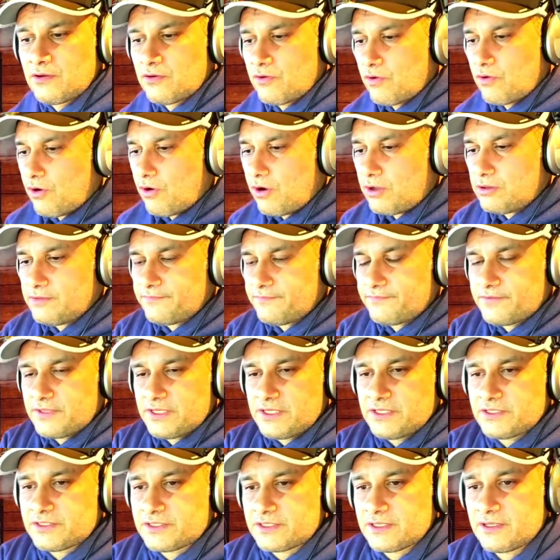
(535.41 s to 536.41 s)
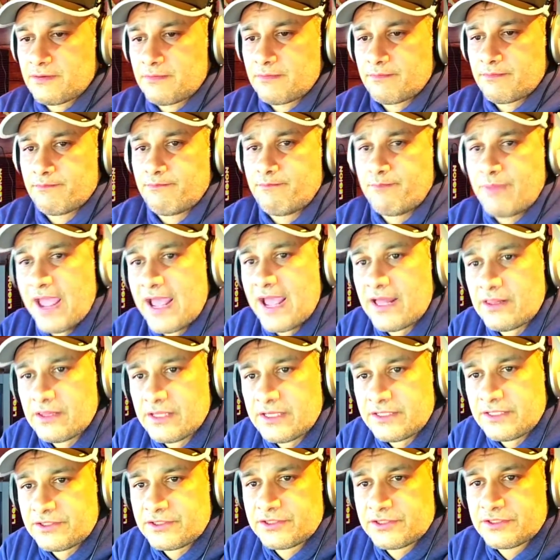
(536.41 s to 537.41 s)
All of these
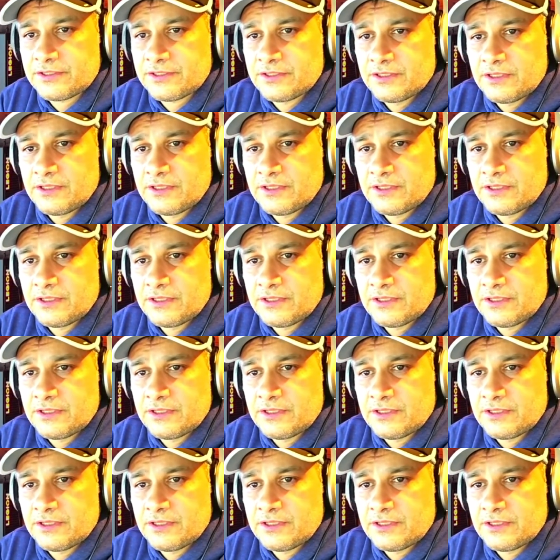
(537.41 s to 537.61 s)
ballots